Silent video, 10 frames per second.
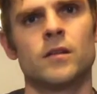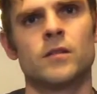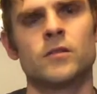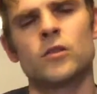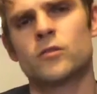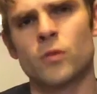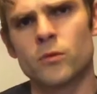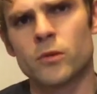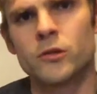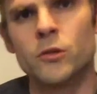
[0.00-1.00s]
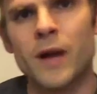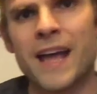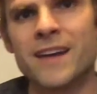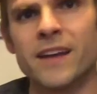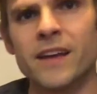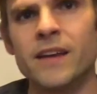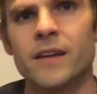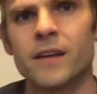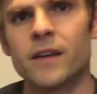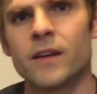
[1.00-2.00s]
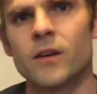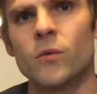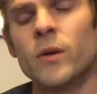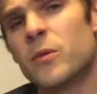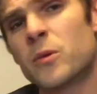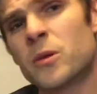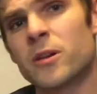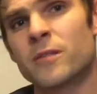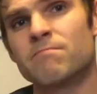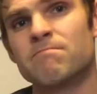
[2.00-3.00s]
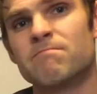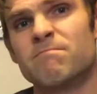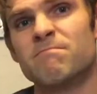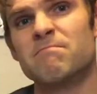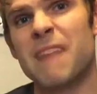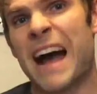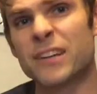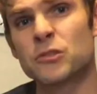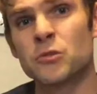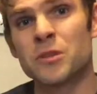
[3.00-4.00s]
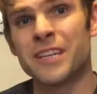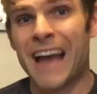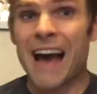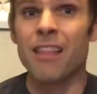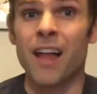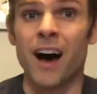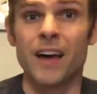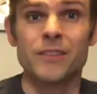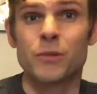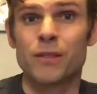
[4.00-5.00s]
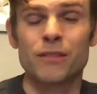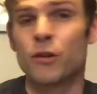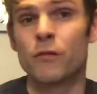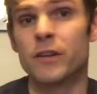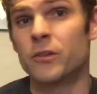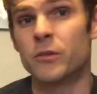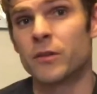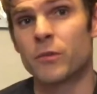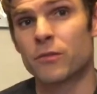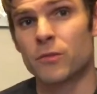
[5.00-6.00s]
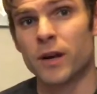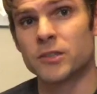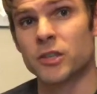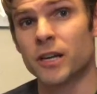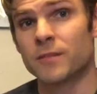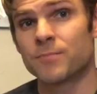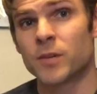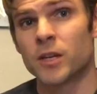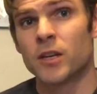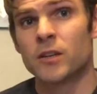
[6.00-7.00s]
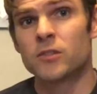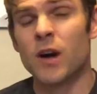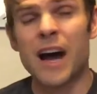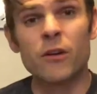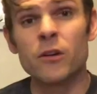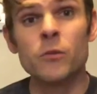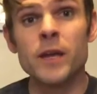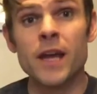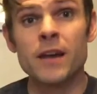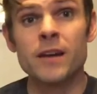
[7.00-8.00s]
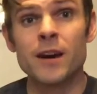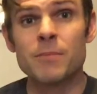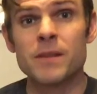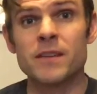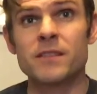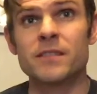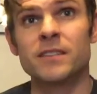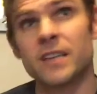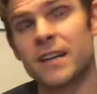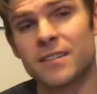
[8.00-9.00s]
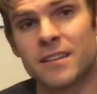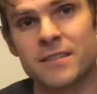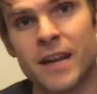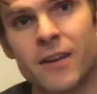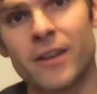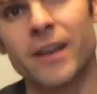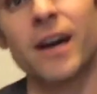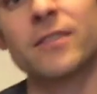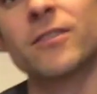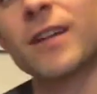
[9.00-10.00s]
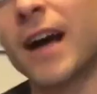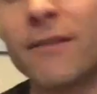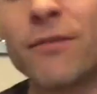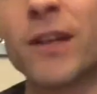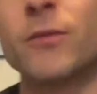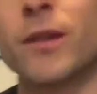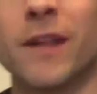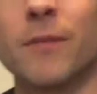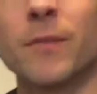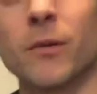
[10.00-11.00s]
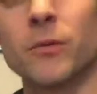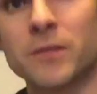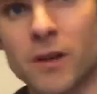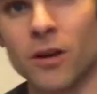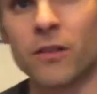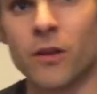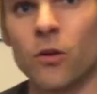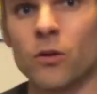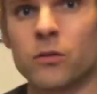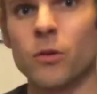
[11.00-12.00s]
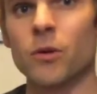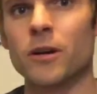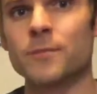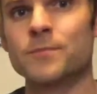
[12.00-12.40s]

So as World War II ended, we were actually allies with the Soviet Union, with Russia. So how did we end up in this intensely scary and hostile conflict with them that was called the Cold War?